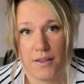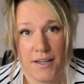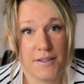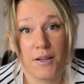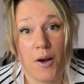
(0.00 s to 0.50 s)

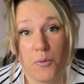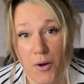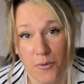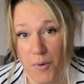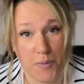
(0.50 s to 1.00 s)
These are like
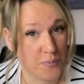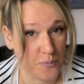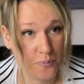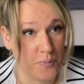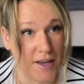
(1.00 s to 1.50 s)
one of my
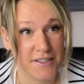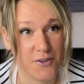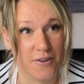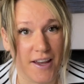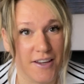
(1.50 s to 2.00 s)
best
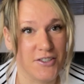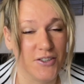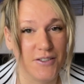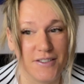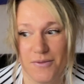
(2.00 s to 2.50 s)

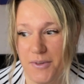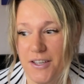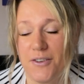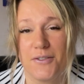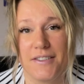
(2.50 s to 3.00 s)
creations. We
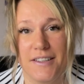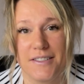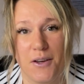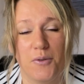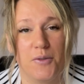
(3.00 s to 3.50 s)
use these
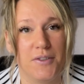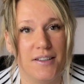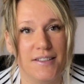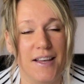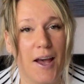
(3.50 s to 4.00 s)
so often.
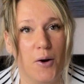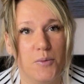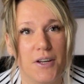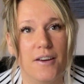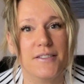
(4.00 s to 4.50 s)
It's
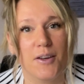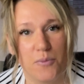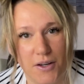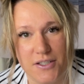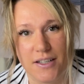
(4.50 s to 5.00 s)
helped her so
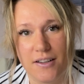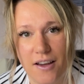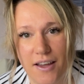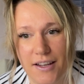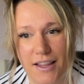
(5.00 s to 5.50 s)
much in
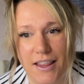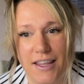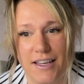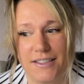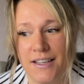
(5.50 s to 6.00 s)
learning
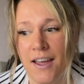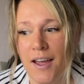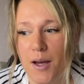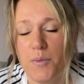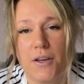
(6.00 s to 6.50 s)
things,
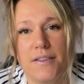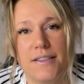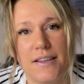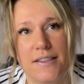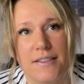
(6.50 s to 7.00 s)
and because
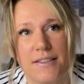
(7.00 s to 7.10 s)
they're